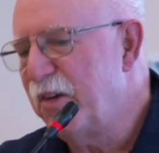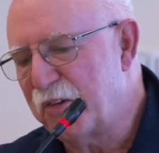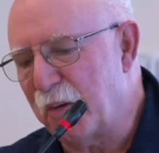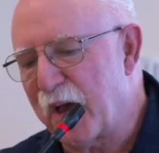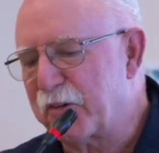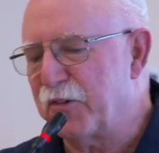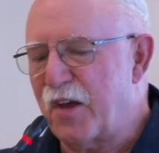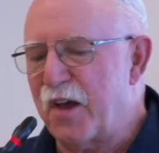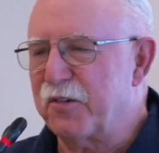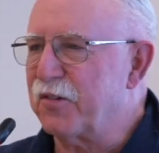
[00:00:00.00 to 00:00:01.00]
some
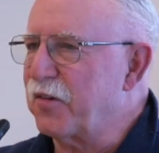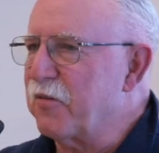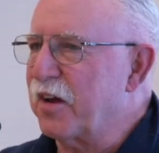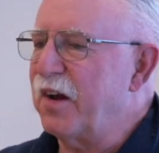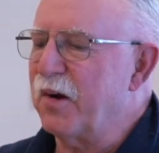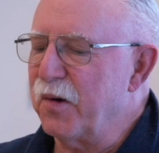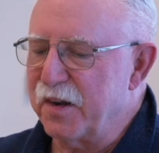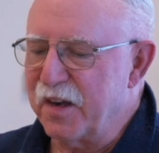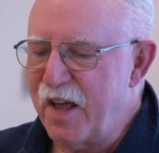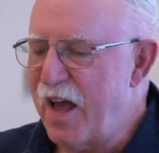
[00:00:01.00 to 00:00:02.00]
exercises over here,
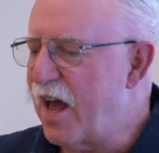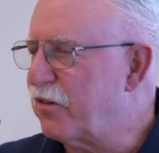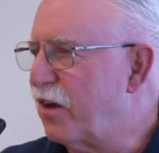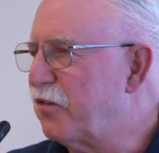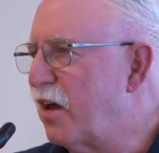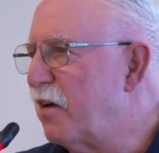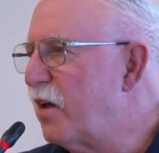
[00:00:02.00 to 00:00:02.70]
and as I say,